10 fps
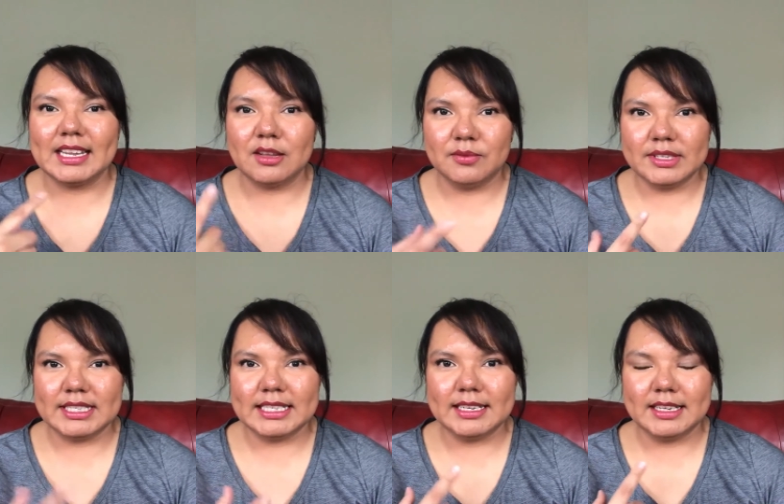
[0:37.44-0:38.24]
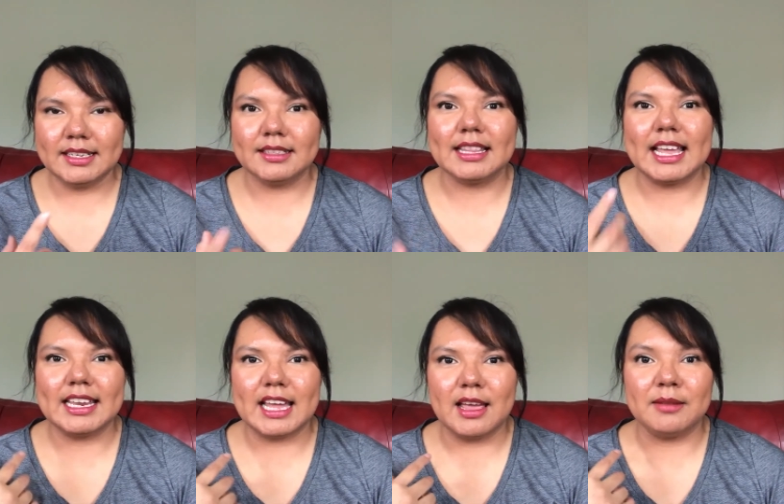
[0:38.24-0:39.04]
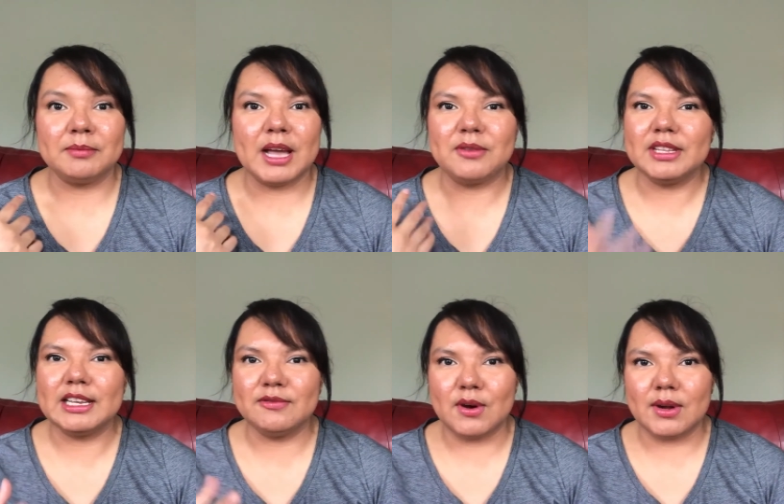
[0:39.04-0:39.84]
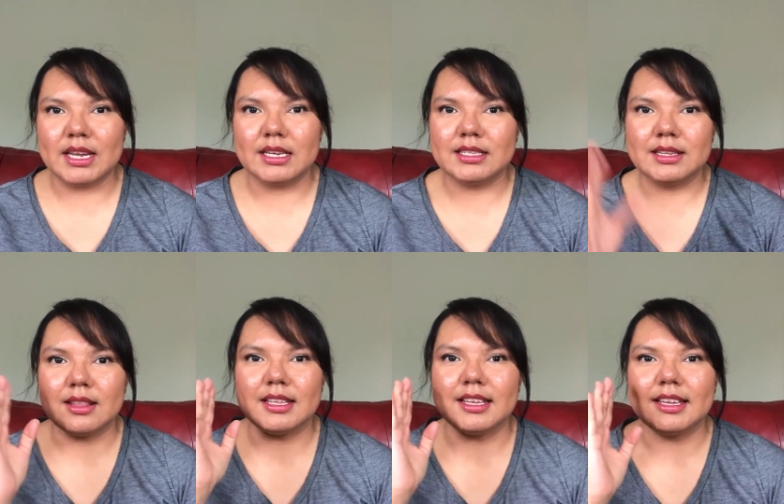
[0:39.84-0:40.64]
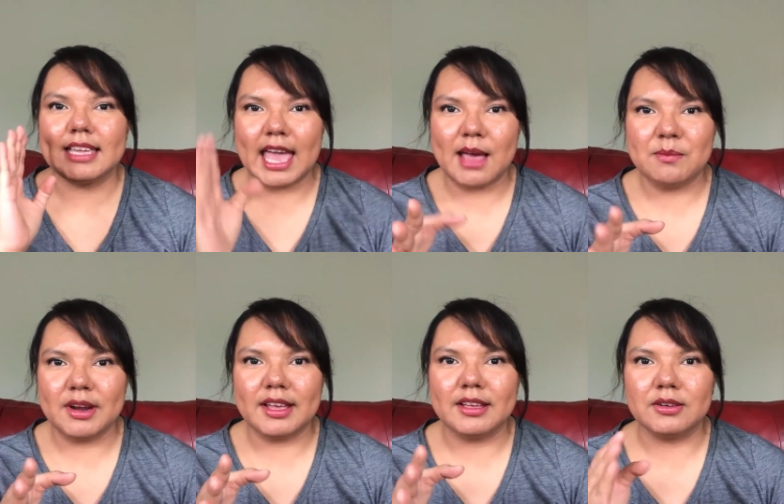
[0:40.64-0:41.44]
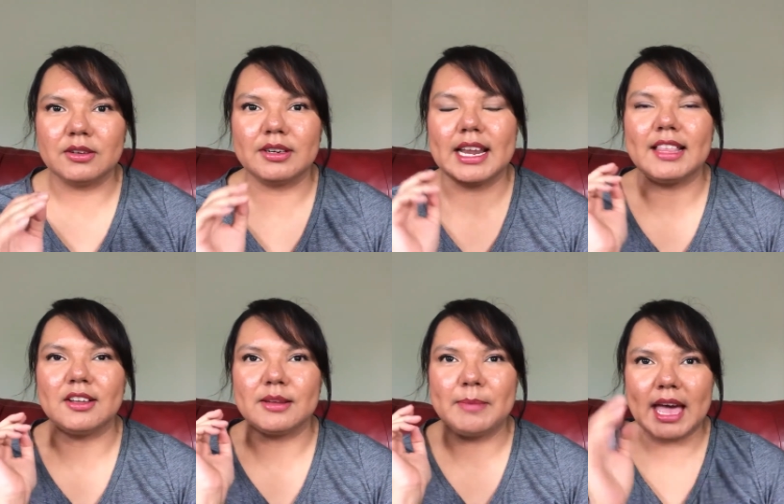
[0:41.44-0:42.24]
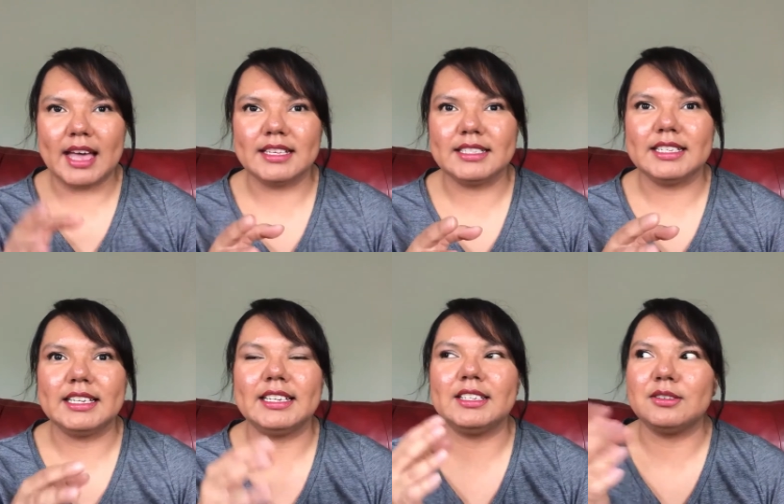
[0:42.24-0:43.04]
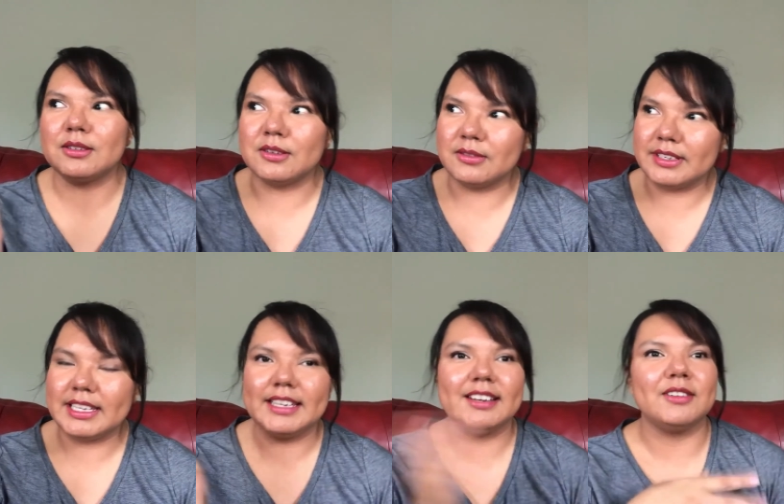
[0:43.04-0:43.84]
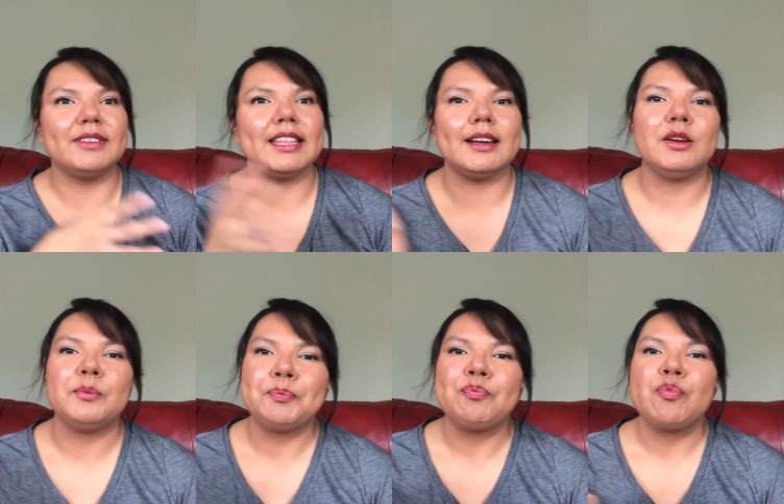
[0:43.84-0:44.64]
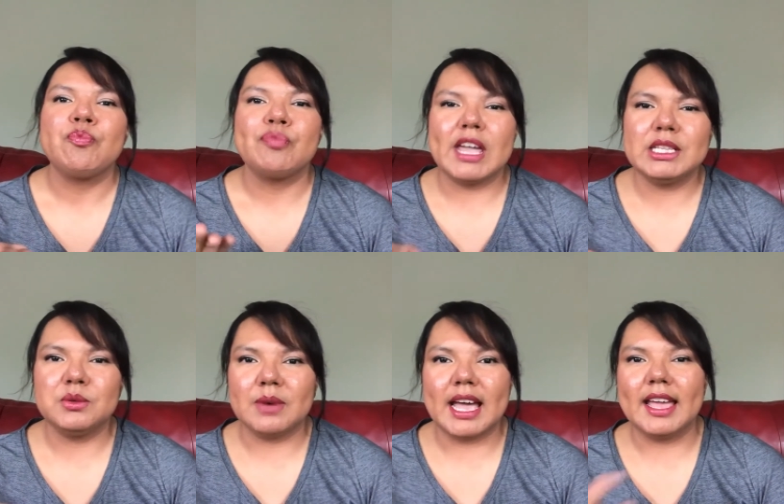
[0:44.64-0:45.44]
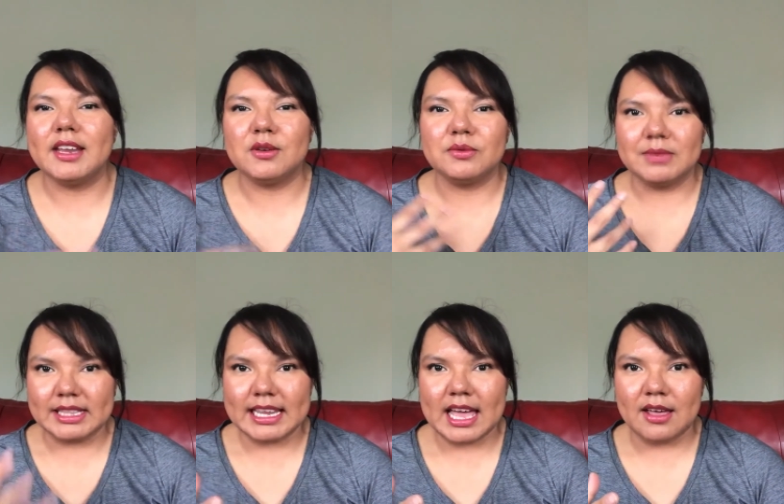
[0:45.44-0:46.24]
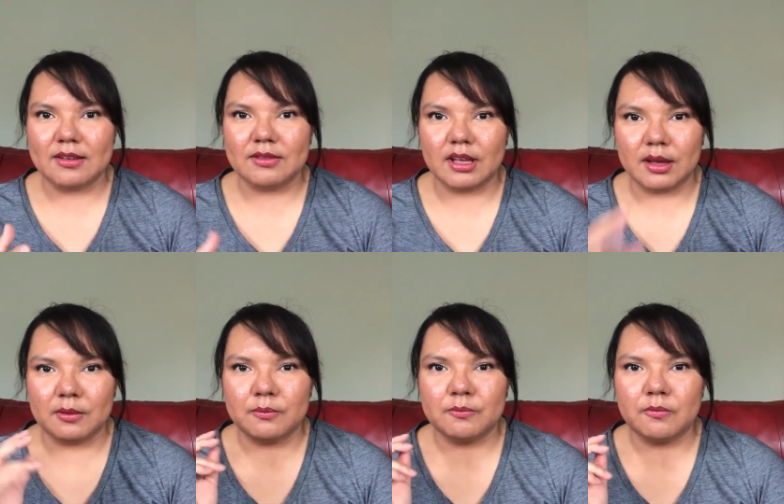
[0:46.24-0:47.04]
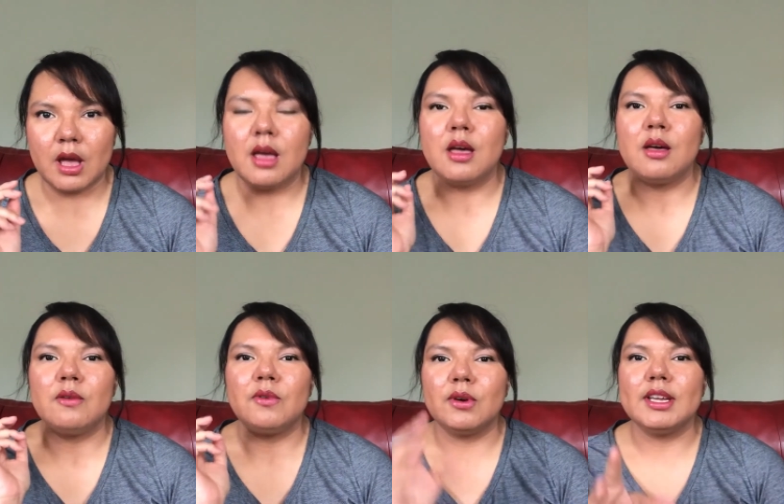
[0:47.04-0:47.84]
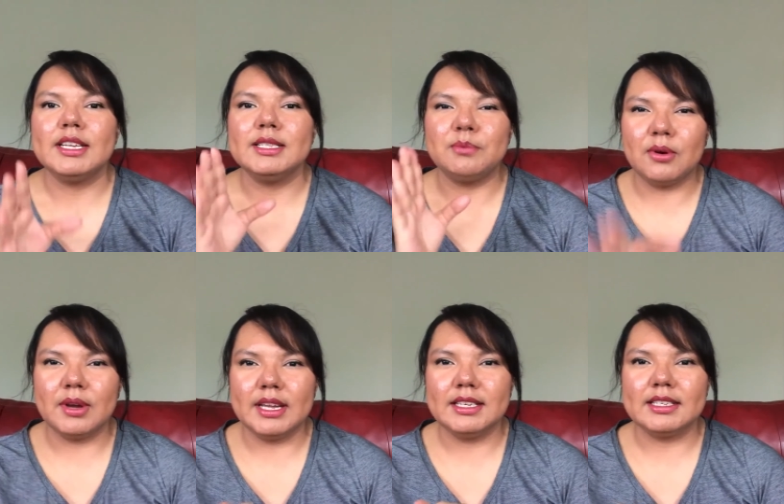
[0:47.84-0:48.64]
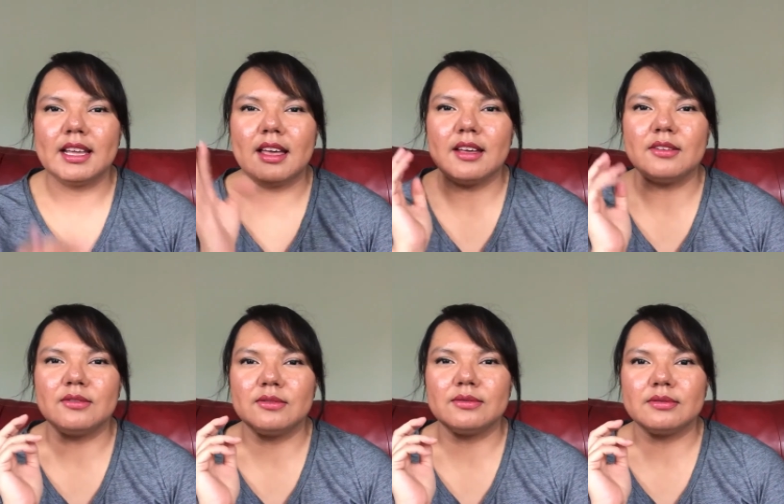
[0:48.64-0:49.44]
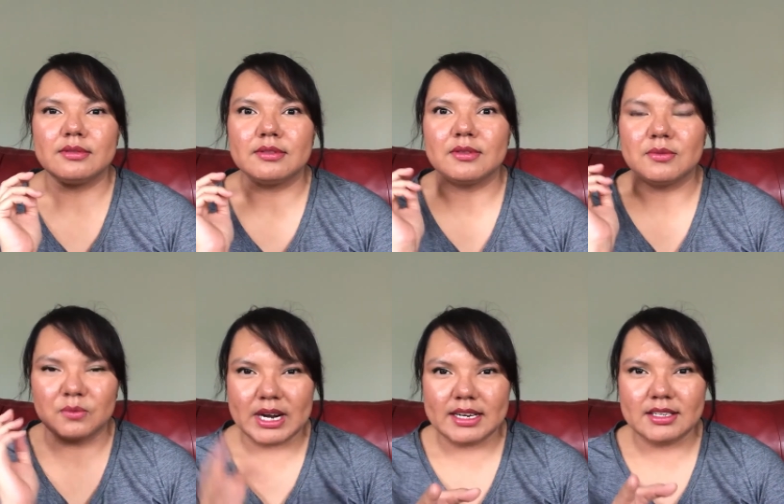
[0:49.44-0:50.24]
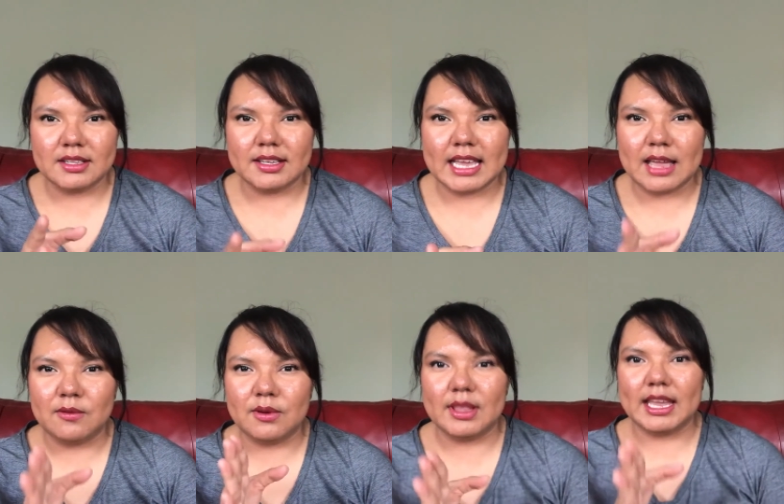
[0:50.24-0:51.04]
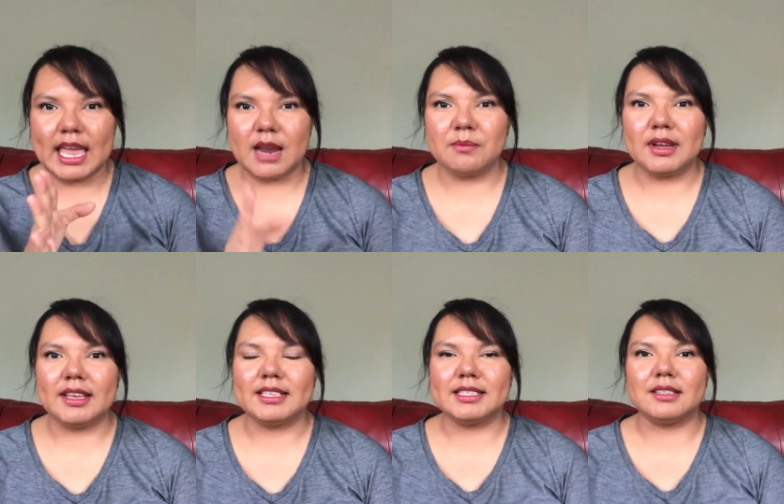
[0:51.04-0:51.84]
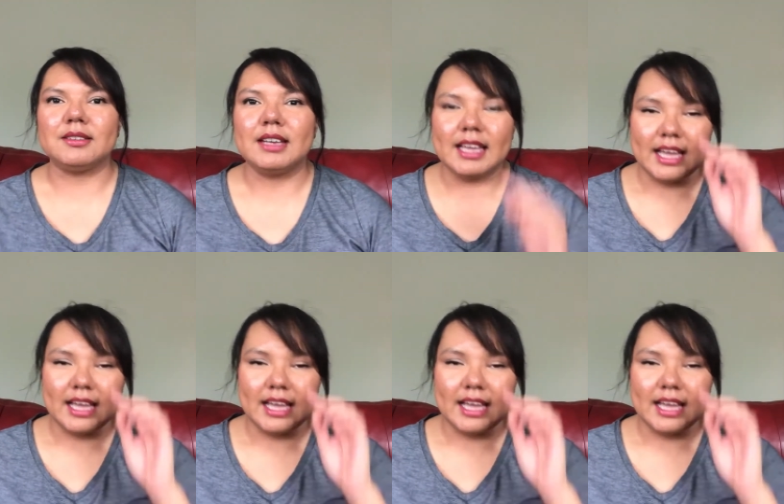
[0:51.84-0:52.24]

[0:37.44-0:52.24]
if you see that I'm not really focused on the camera, or I look past it, or over here, over there, that's why I don't really have a focus point of where to look at for the camera. So